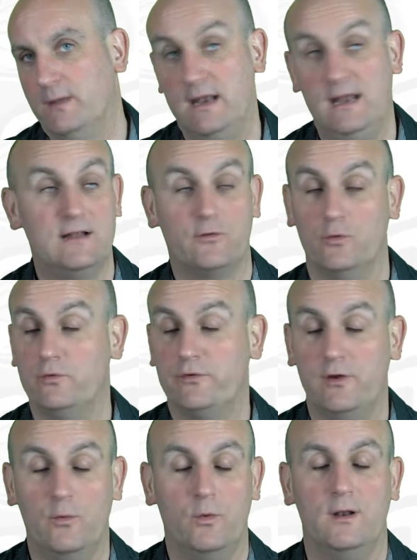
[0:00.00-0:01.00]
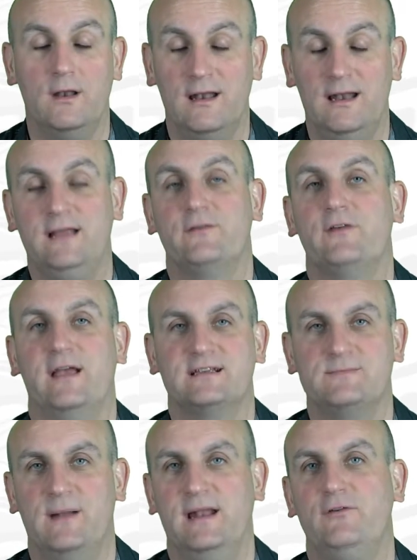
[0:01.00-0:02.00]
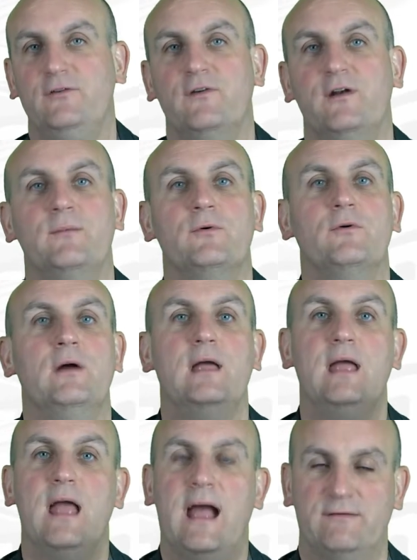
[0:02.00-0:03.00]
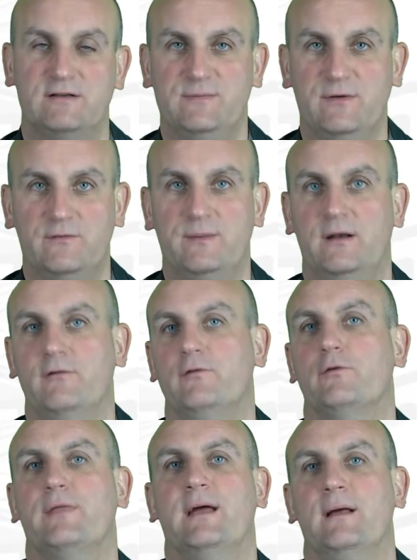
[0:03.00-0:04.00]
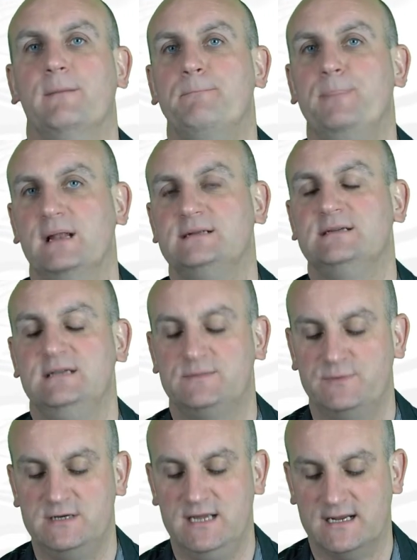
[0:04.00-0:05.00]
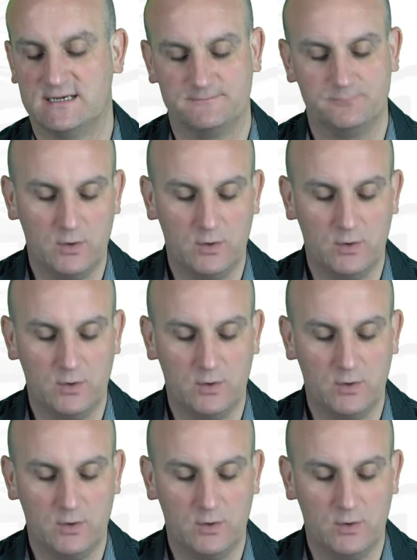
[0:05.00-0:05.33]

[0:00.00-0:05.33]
And it's also what links explanatory variable and response variable, that ability to predict.